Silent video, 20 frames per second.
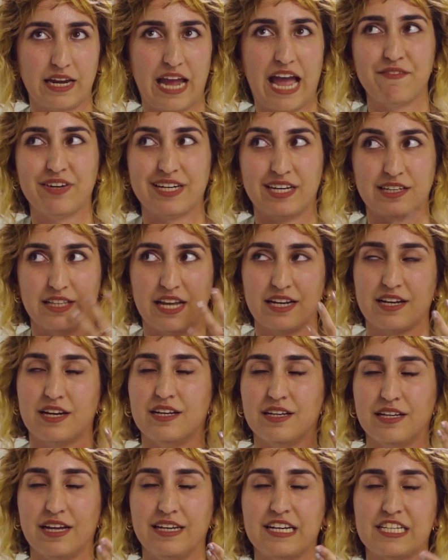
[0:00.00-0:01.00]
having like a,
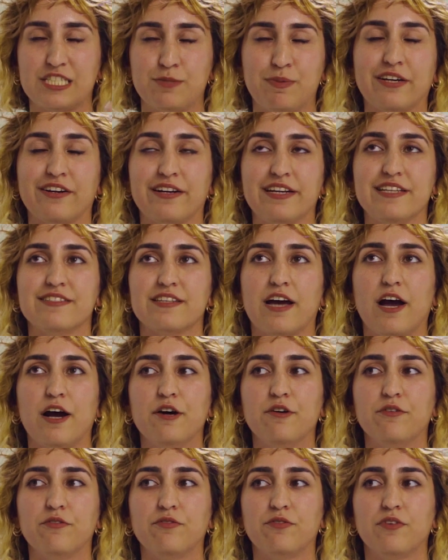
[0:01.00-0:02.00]
an experience
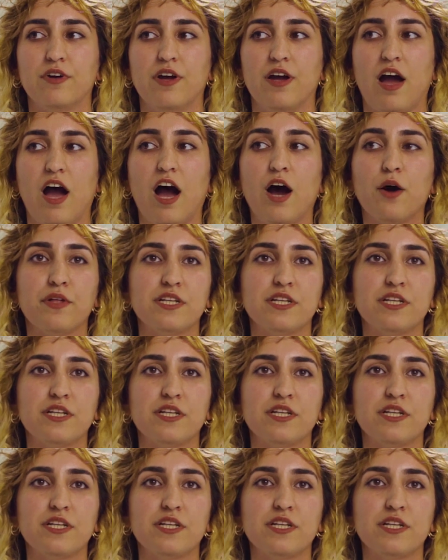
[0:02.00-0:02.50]
of, oh,